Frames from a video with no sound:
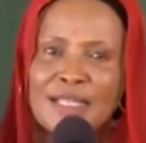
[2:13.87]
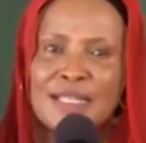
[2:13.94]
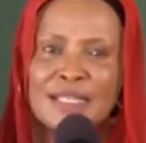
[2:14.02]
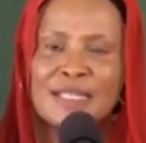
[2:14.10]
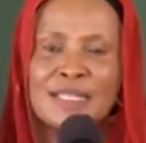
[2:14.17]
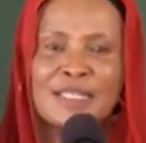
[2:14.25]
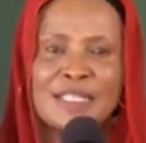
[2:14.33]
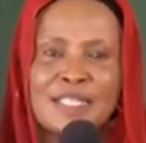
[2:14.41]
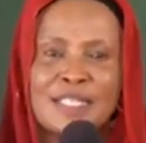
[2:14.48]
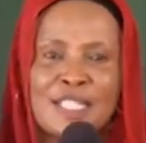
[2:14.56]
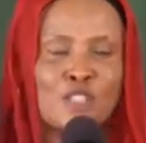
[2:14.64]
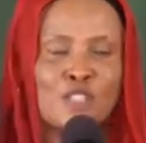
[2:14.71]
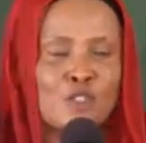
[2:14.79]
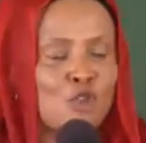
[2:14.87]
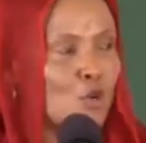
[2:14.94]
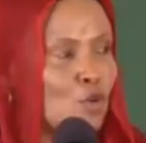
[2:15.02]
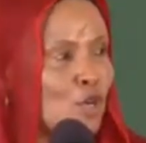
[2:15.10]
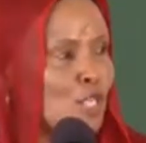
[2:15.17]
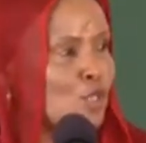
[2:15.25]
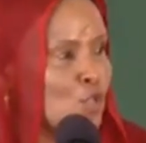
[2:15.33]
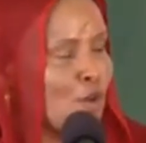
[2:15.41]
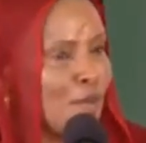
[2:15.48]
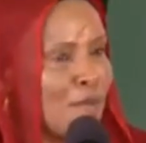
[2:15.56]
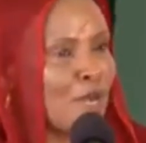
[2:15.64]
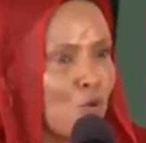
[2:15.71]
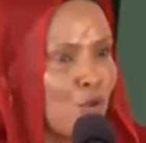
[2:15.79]
sisi tulikuwa tukiomba
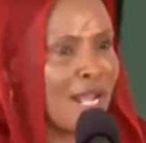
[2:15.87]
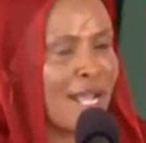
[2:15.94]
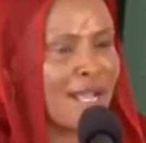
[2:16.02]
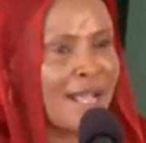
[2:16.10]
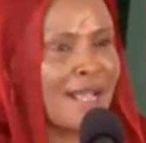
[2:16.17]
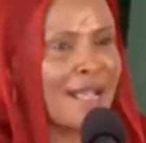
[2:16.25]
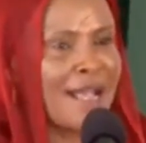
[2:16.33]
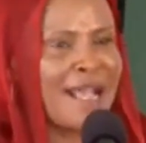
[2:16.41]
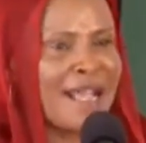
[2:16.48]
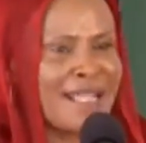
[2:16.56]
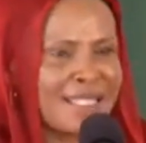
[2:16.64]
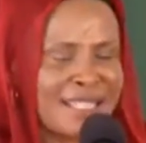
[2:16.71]
kura hasa